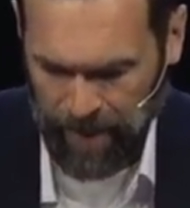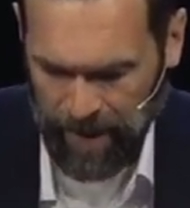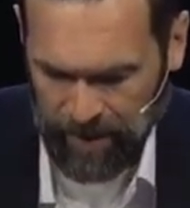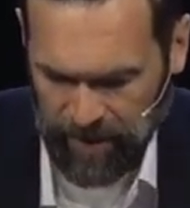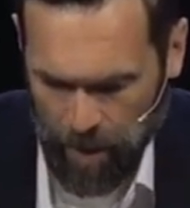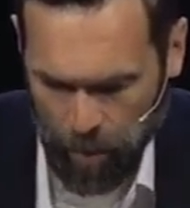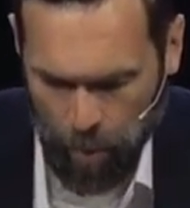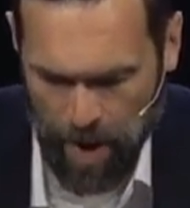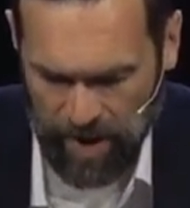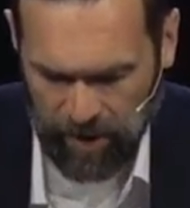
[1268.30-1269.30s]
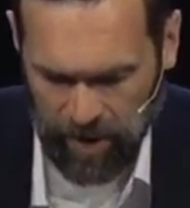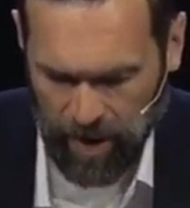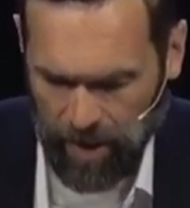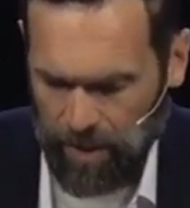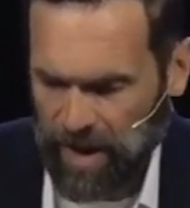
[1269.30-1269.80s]
is that
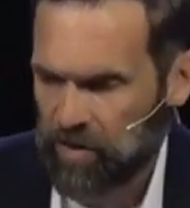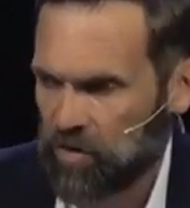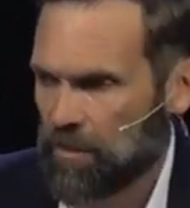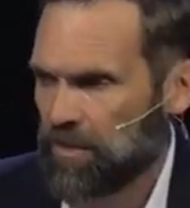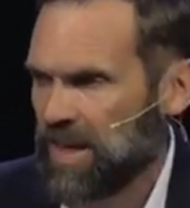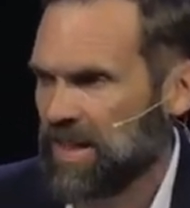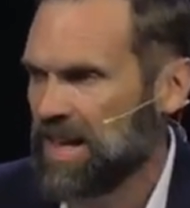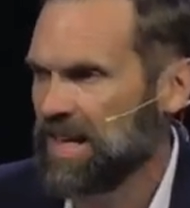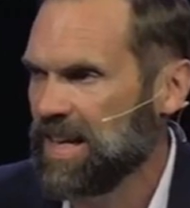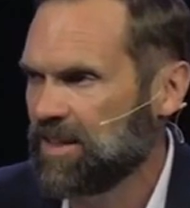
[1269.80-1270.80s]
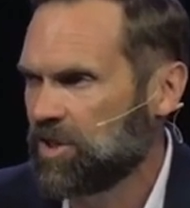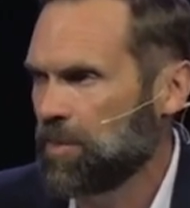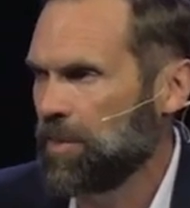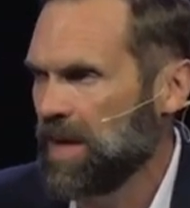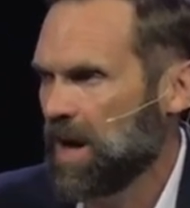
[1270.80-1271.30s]
wisdom is something that needs
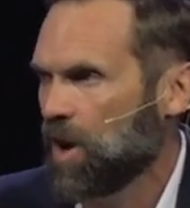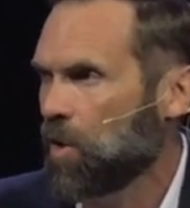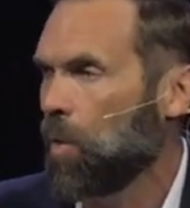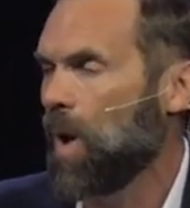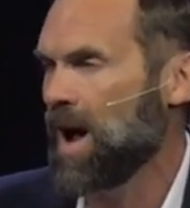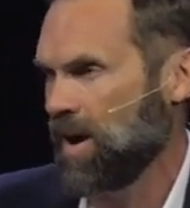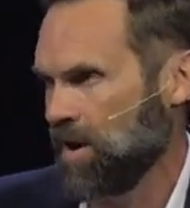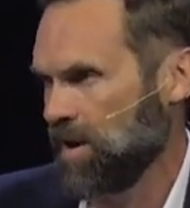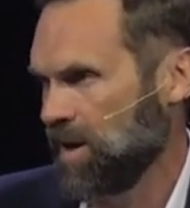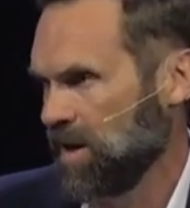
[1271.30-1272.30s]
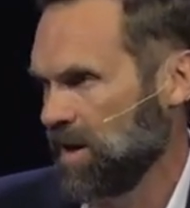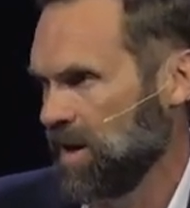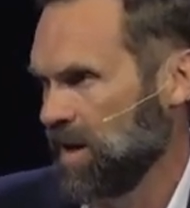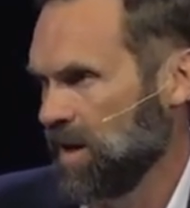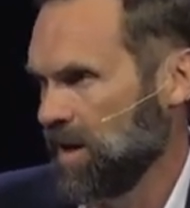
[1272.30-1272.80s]
to be acquired,
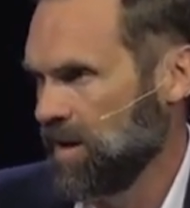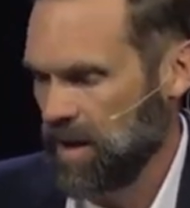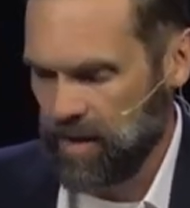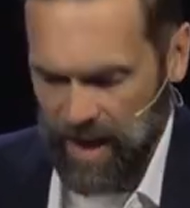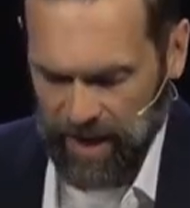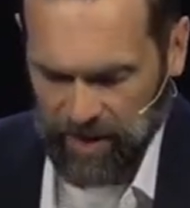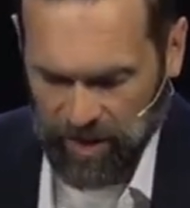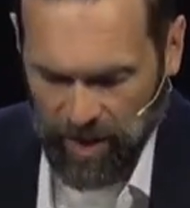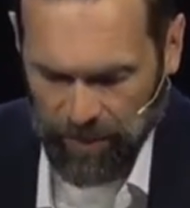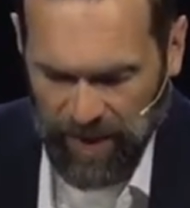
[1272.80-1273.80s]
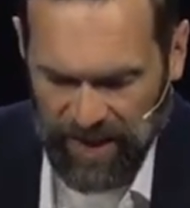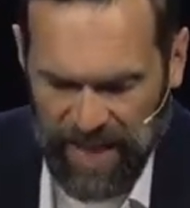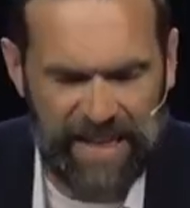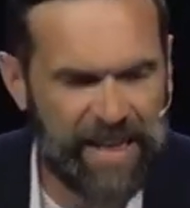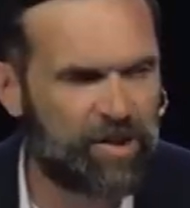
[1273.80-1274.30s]
that, that it's something
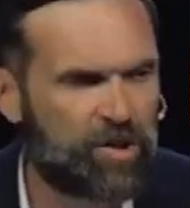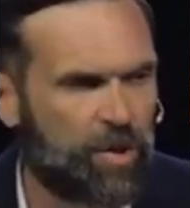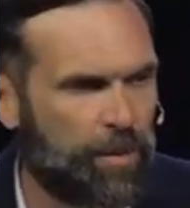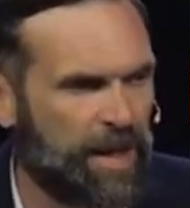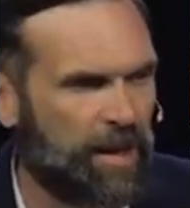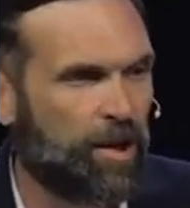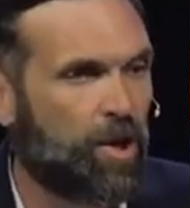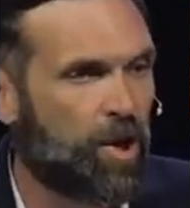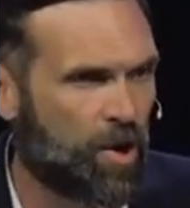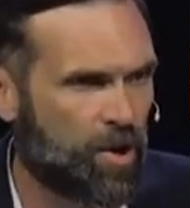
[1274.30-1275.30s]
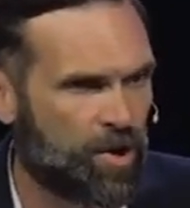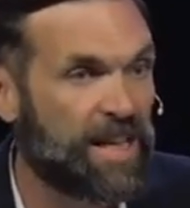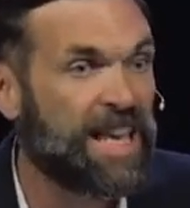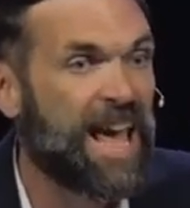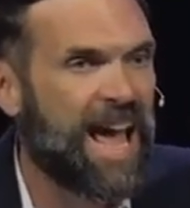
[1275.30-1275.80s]
that needs to be
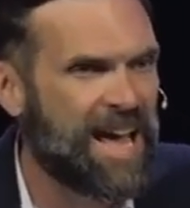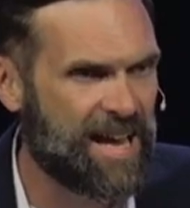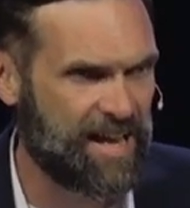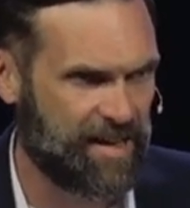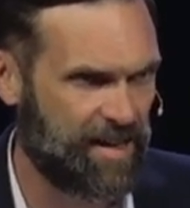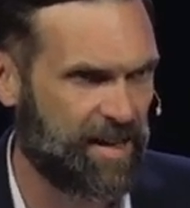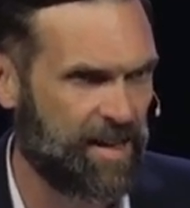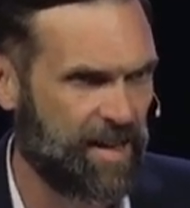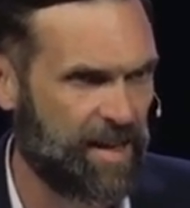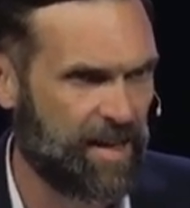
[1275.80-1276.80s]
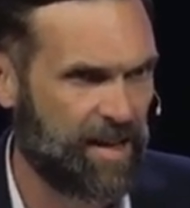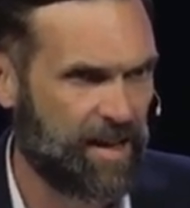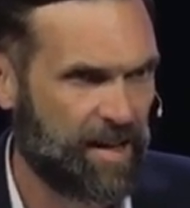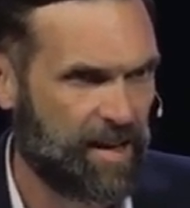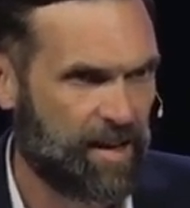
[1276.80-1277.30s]
learned, gained.
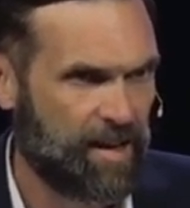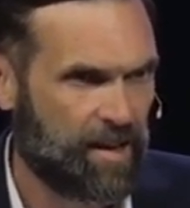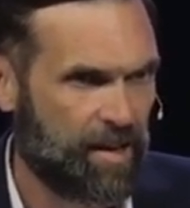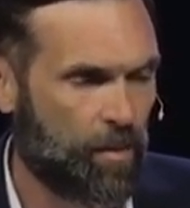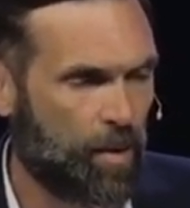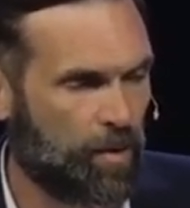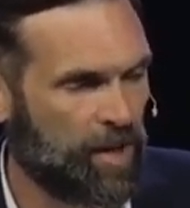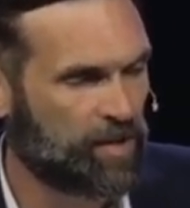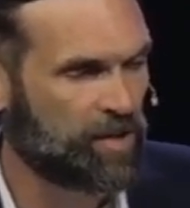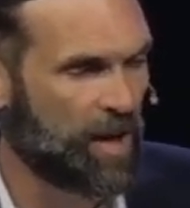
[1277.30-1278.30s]
Uh, this